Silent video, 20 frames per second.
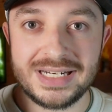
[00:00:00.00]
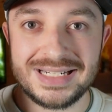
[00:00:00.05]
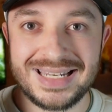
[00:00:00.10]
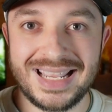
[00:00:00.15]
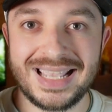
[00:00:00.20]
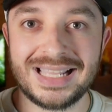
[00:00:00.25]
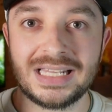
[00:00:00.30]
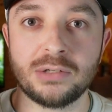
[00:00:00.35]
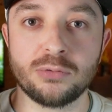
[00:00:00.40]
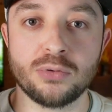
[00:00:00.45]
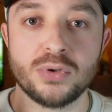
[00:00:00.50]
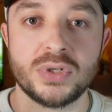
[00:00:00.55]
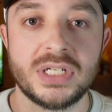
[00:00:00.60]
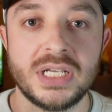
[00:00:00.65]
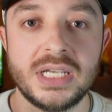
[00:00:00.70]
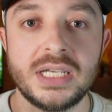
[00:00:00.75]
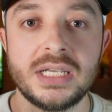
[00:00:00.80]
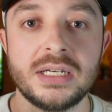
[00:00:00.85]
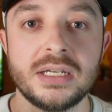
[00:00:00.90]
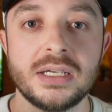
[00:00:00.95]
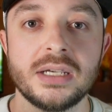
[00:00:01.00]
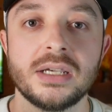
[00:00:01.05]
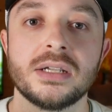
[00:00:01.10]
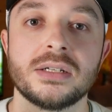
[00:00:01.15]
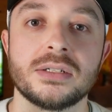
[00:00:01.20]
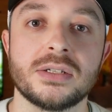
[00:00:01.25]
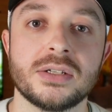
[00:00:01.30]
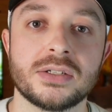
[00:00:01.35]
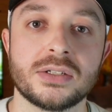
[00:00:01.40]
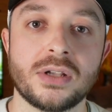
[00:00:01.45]
a daily routine
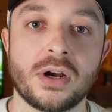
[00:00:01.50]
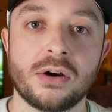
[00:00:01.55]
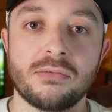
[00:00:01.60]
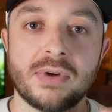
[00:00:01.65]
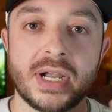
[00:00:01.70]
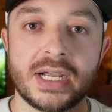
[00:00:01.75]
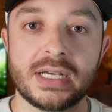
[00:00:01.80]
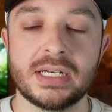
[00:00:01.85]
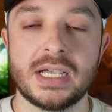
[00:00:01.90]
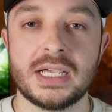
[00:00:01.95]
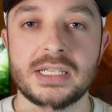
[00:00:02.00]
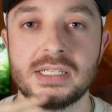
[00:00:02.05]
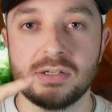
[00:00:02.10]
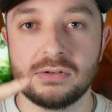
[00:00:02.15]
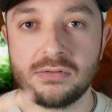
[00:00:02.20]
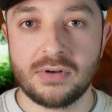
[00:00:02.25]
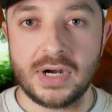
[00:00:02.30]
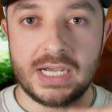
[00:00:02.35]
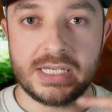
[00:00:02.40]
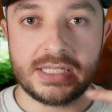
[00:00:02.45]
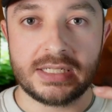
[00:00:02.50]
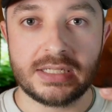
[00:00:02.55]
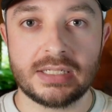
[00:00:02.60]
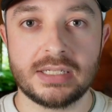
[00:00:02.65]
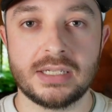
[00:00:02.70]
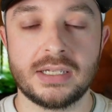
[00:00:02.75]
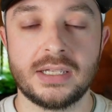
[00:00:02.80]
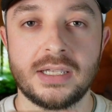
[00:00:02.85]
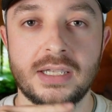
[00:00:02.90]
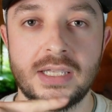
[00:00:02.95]
to start recognizing Christ